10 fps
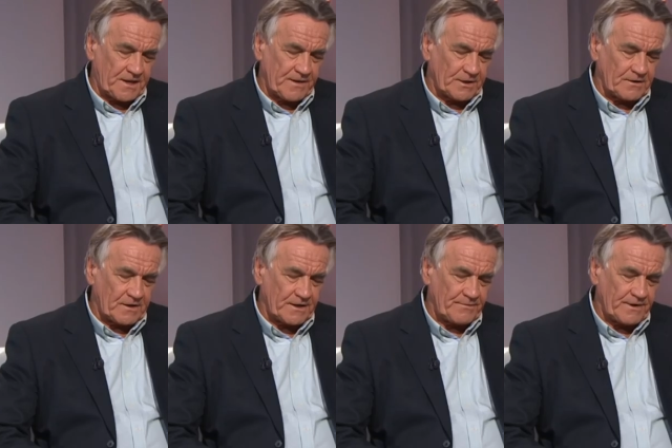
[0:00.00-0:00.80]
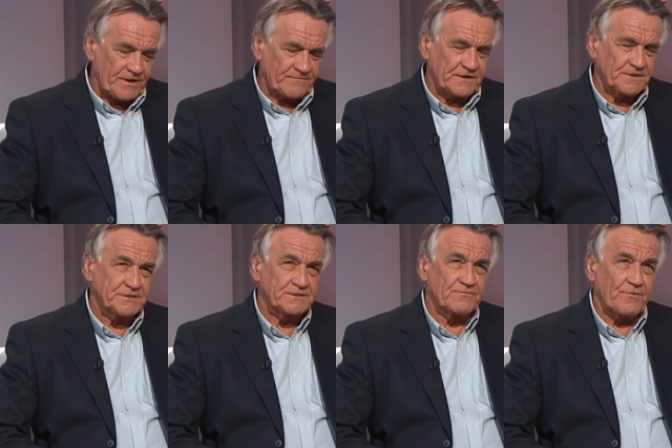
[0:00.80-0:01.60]
a Labor lie, you only have to
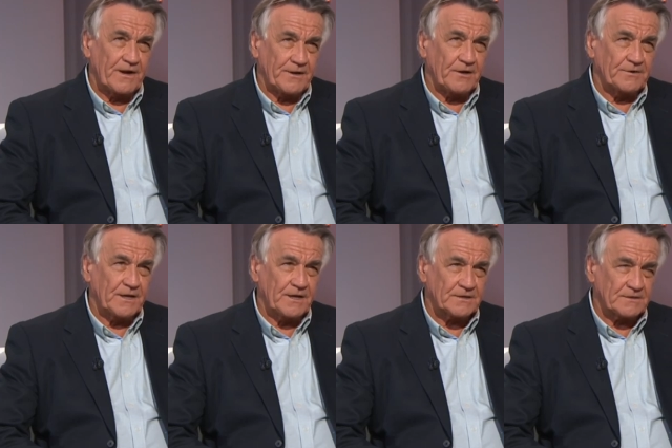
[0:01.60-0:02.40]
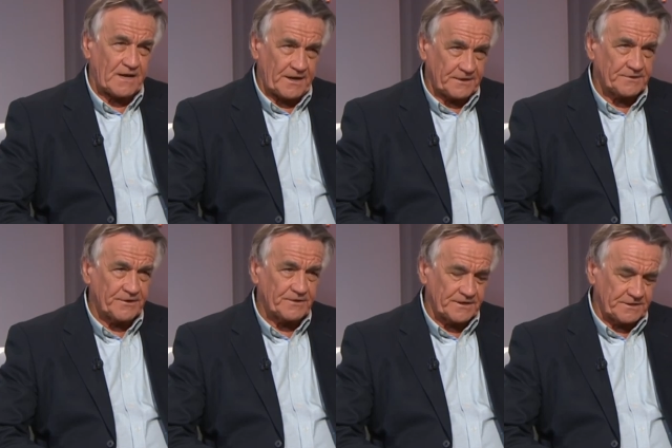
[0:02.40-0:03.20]
listen to radio to get
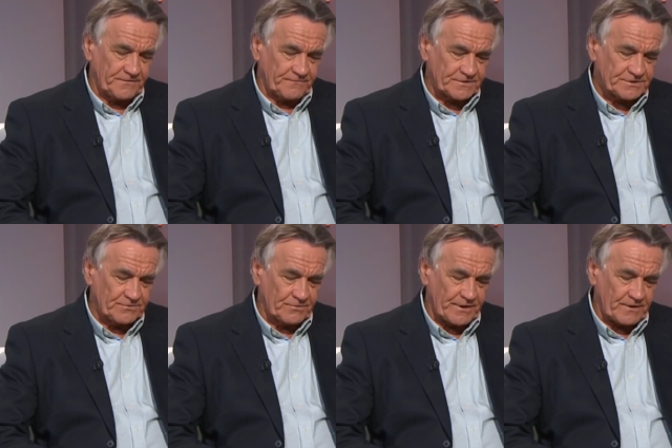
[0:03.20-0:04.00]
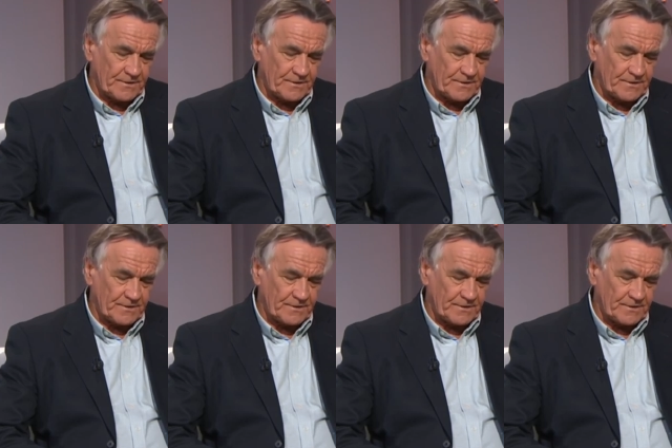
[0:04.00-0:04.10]
anecdotally a different story.